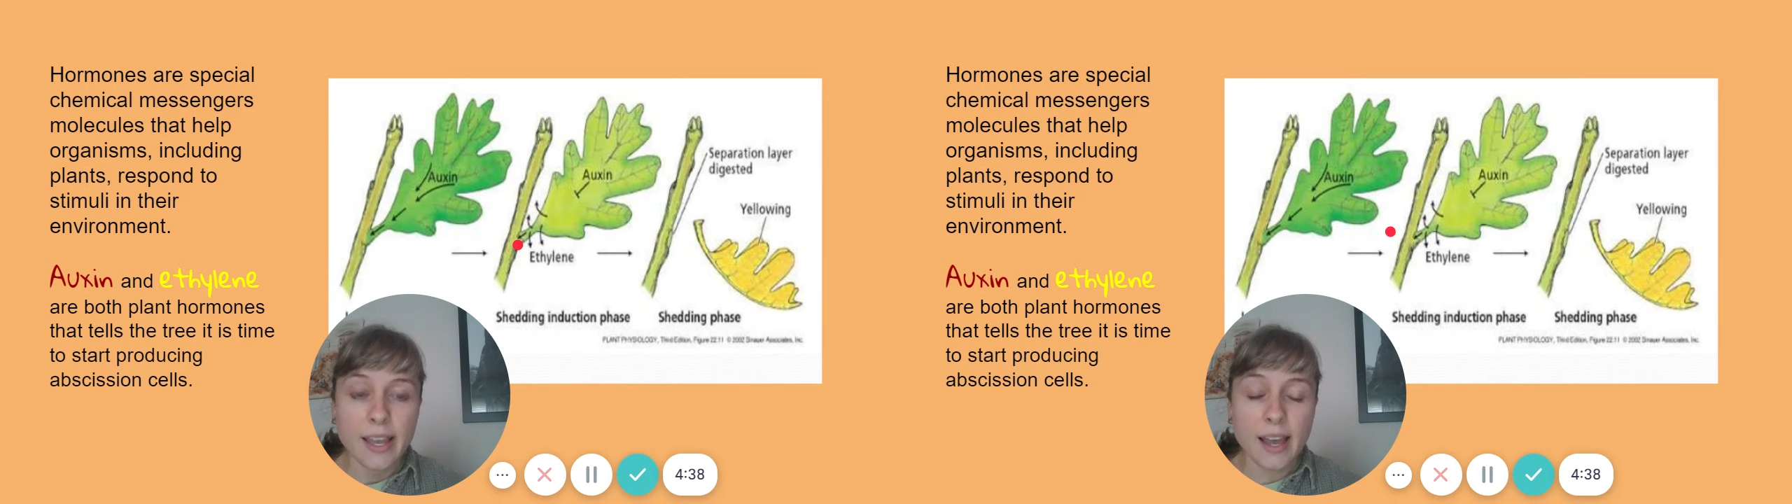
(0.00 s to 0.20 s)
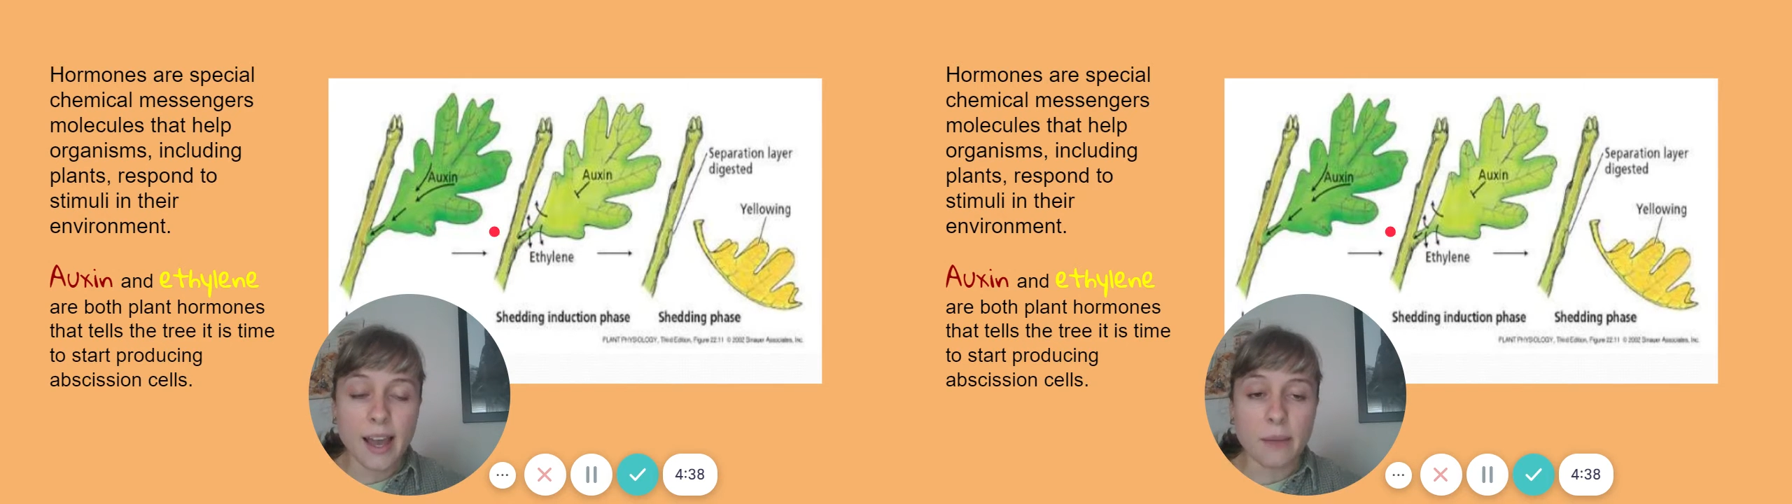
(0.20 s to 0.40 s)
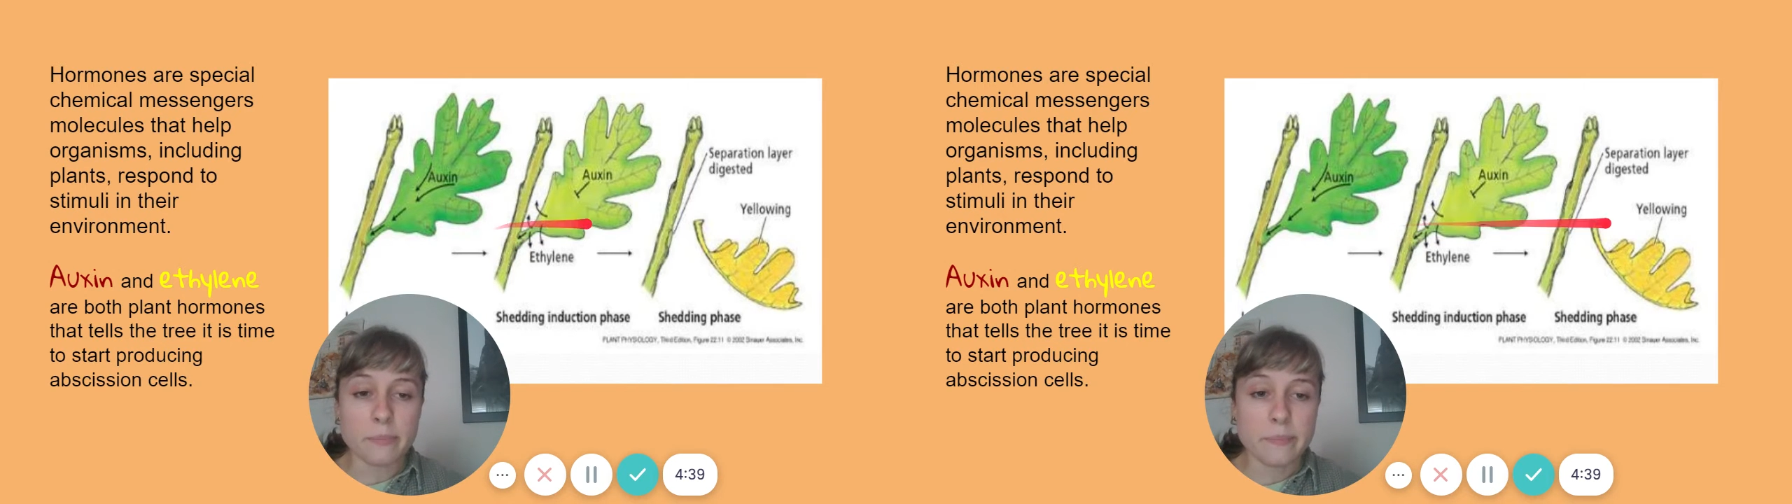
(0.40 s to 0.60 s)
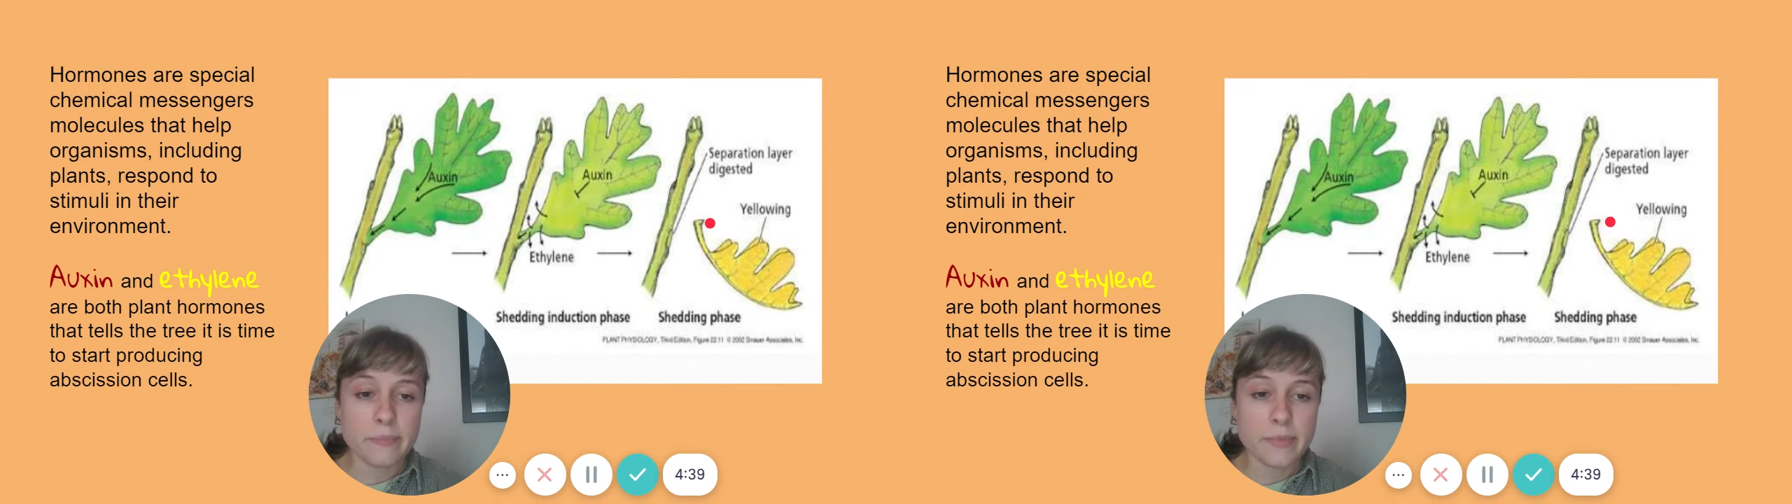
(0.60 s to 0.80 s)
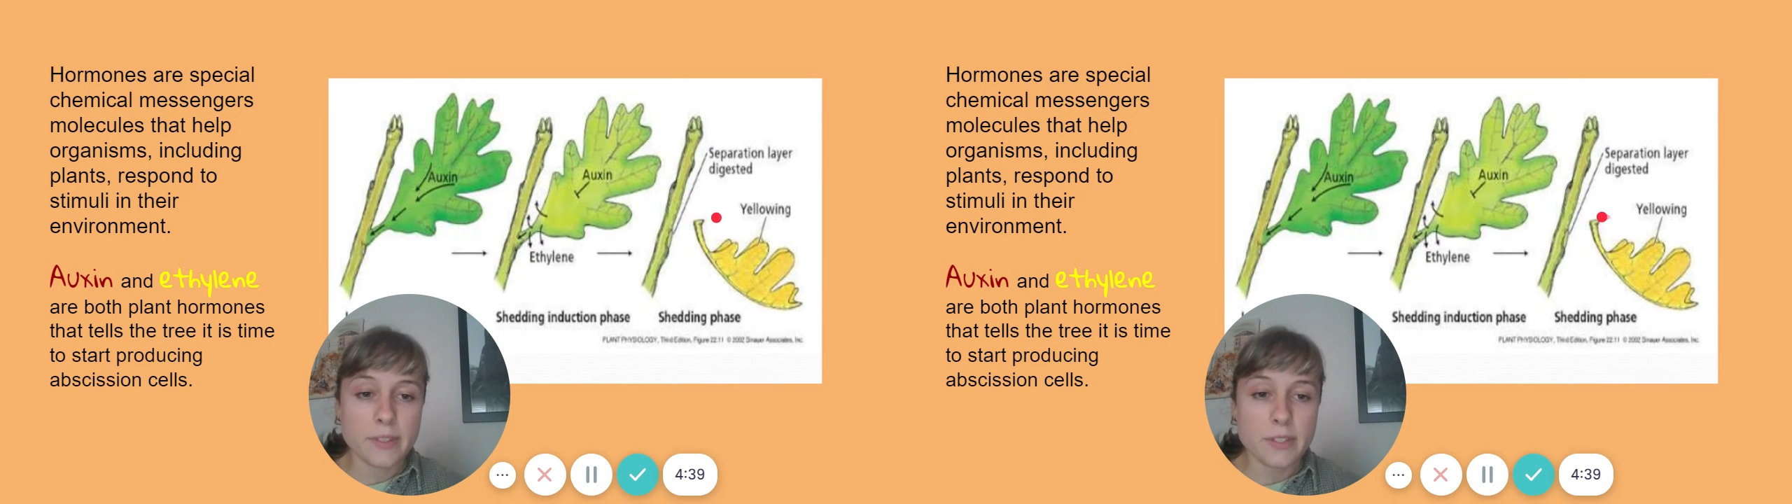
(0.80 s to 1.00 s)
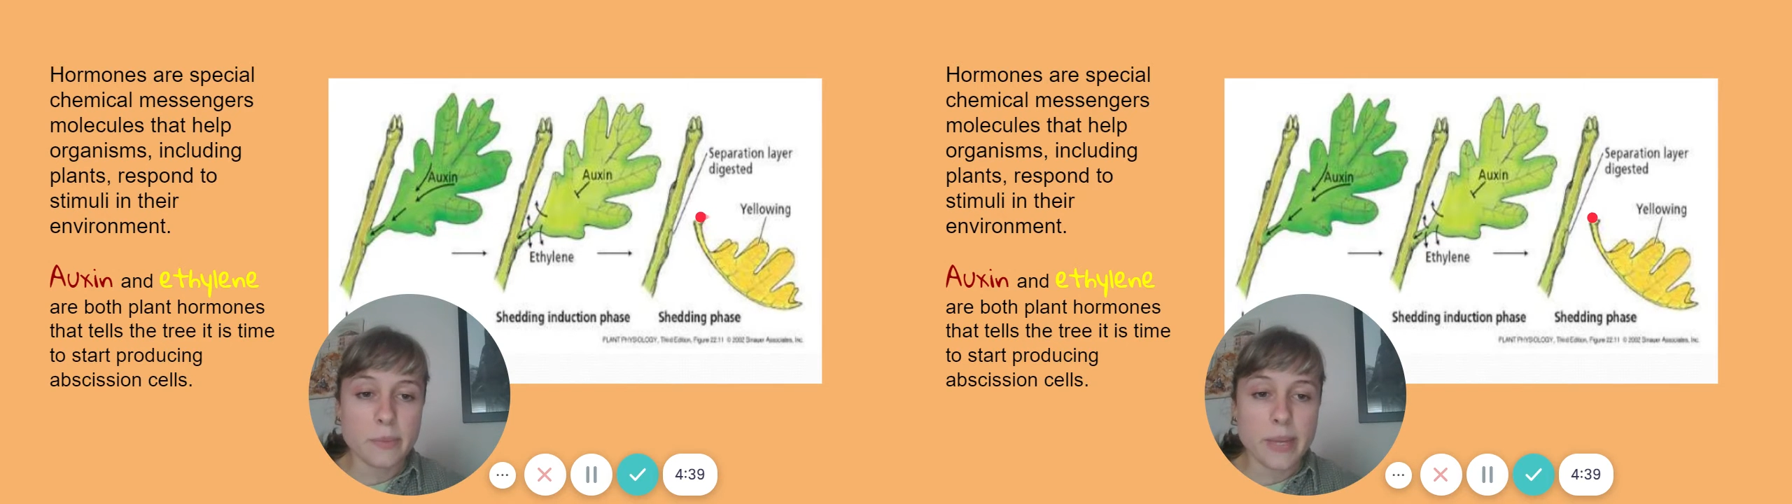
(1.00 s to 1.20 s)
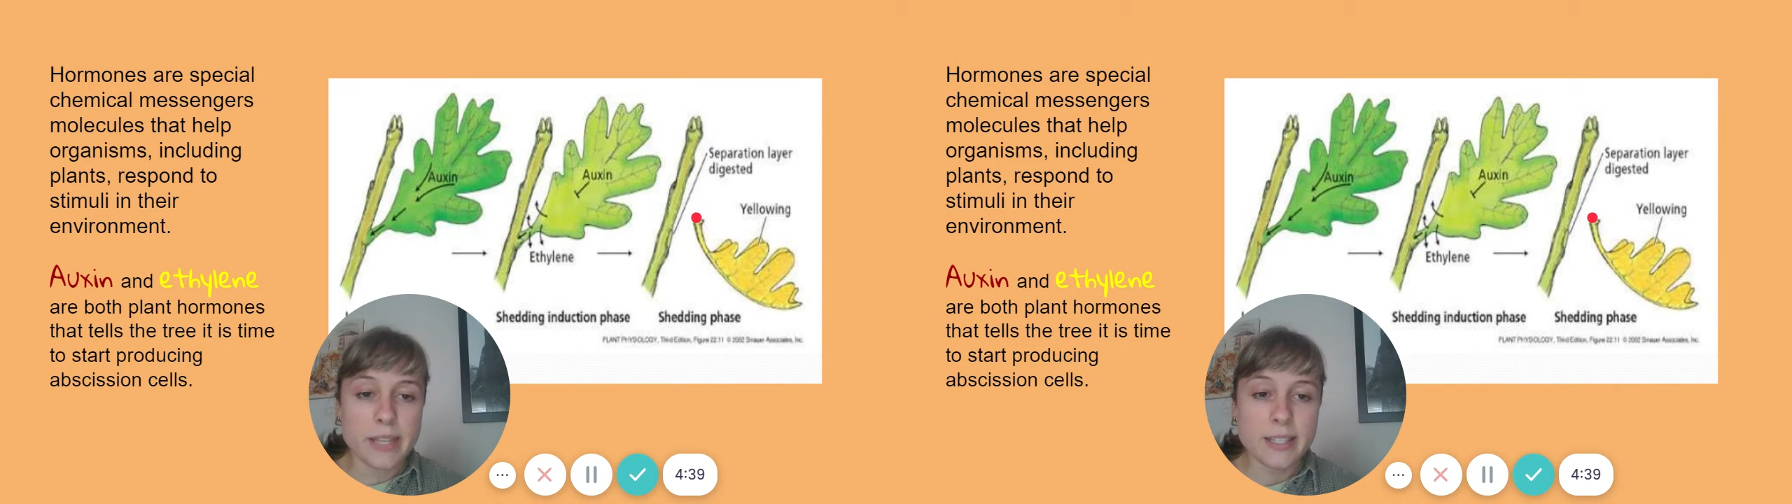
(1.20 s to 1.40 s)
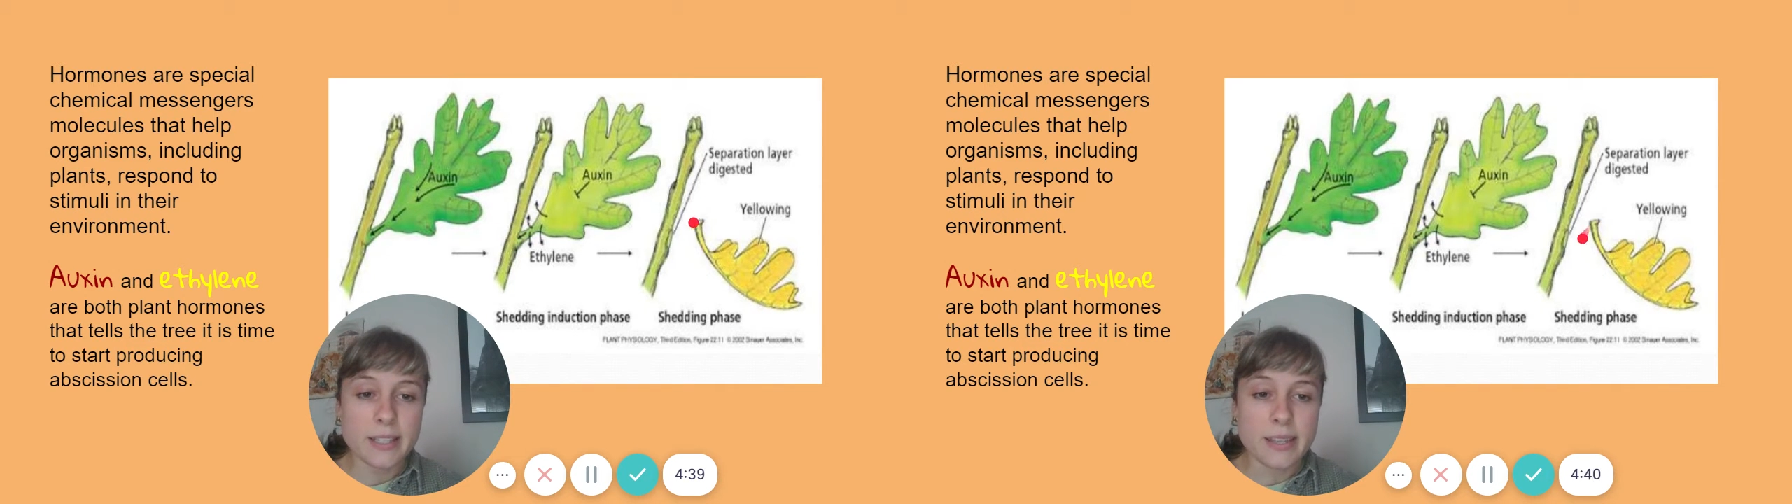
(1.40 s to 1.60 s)
to
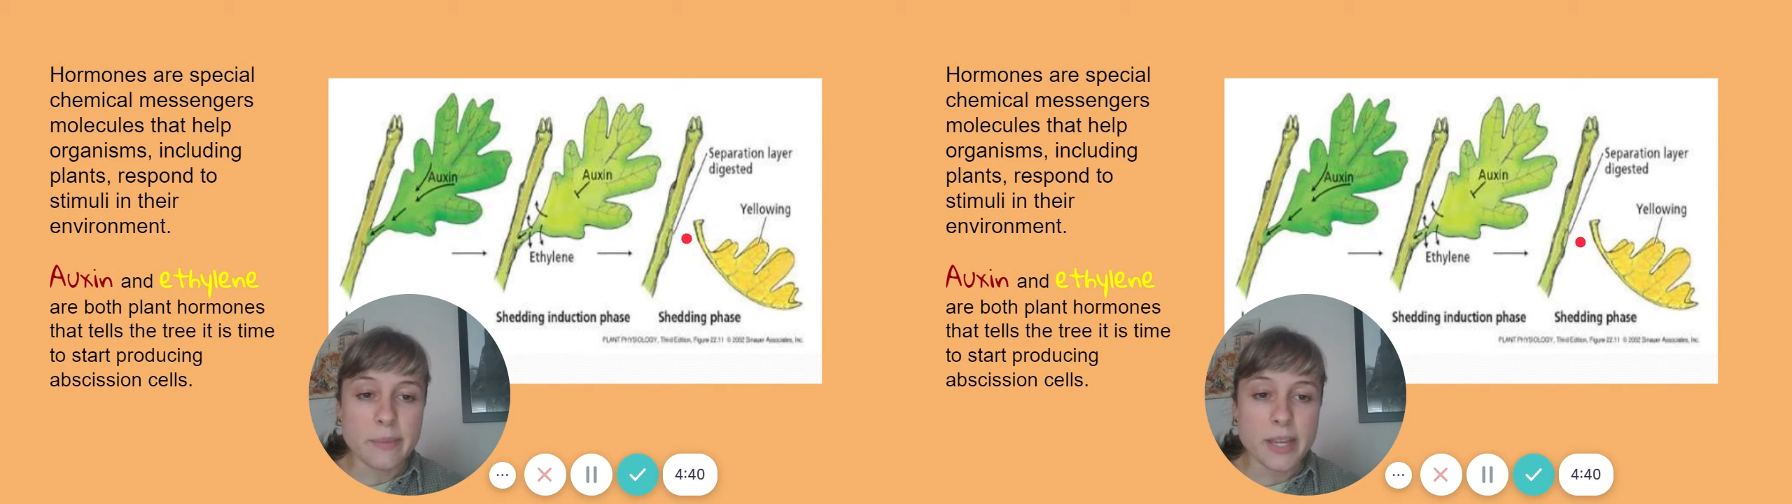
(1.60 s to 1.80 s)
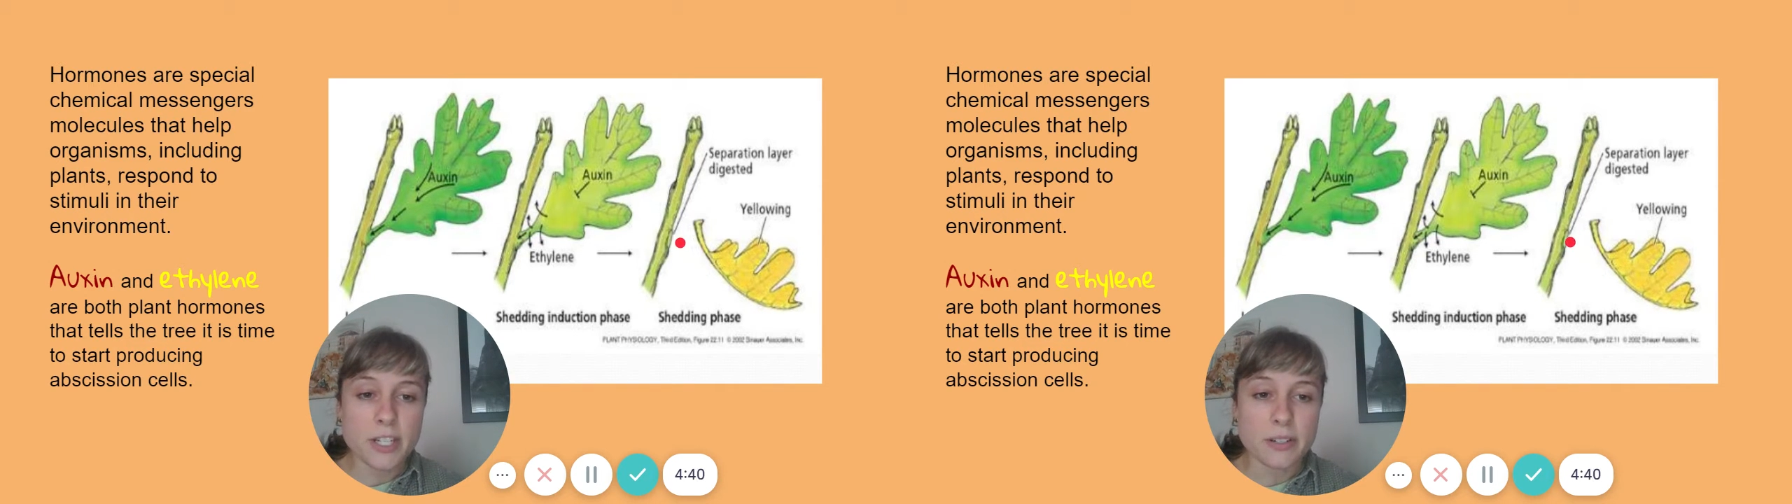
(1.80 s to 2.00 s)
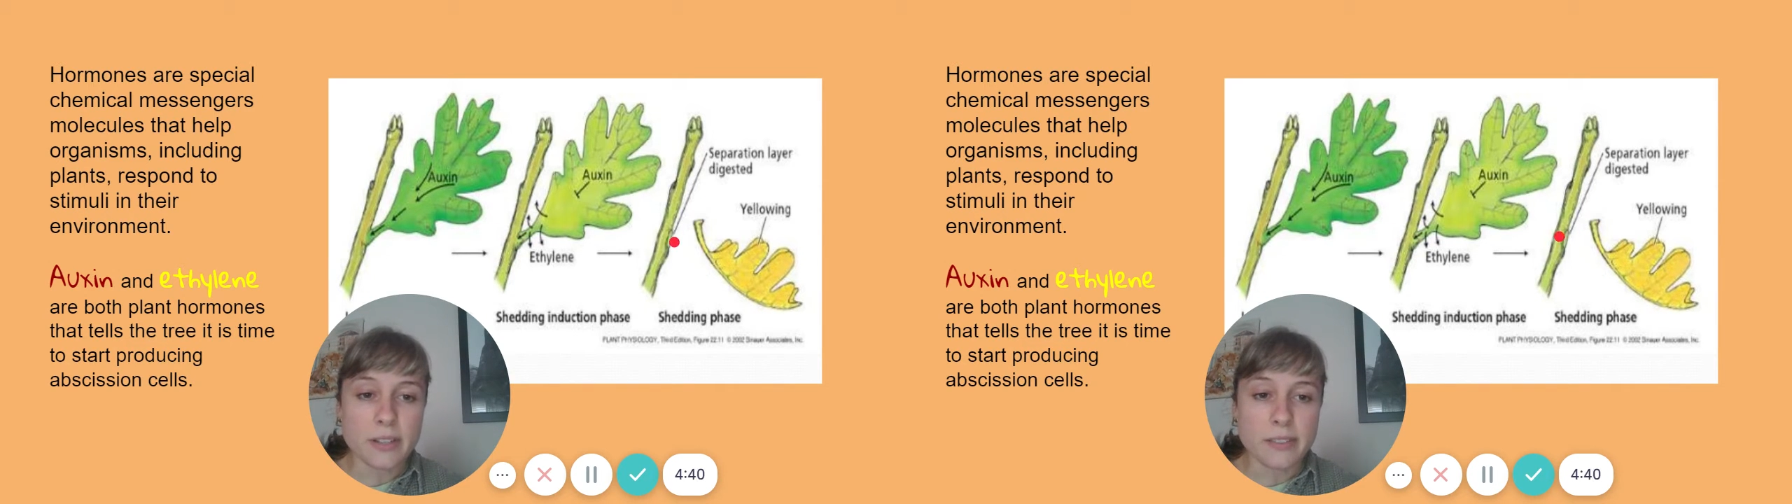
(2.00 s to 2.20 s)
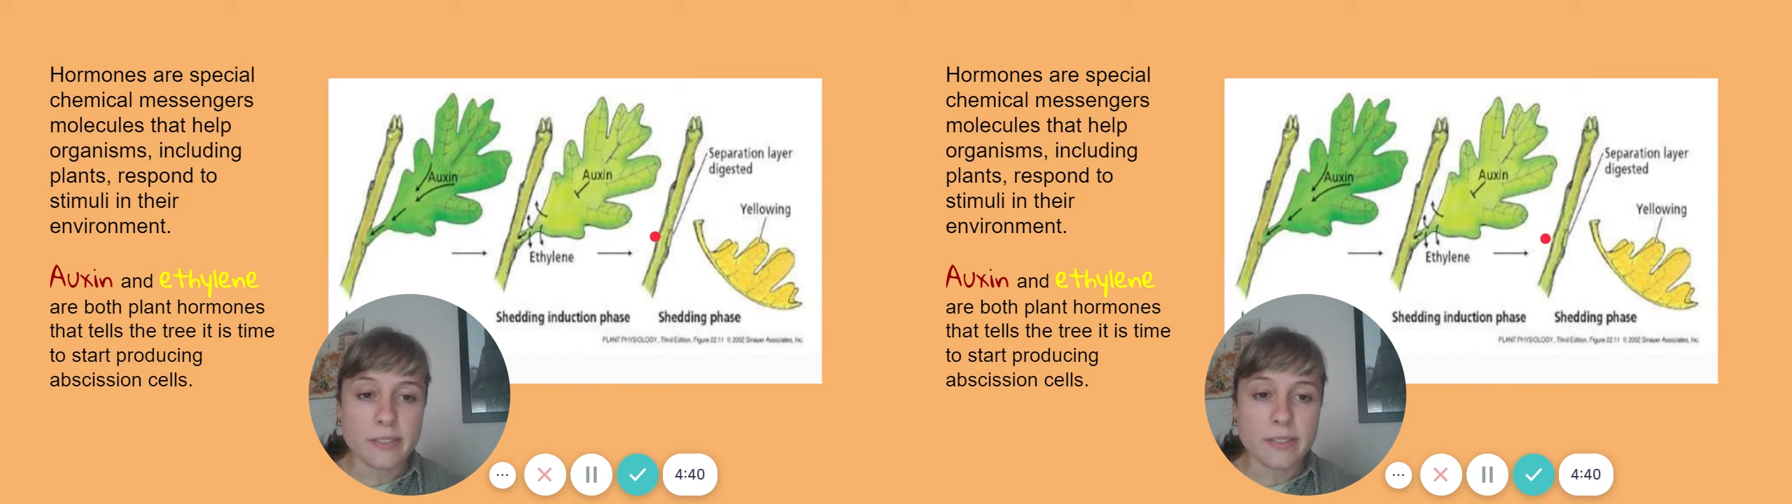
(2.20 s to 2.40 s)
basically make sure that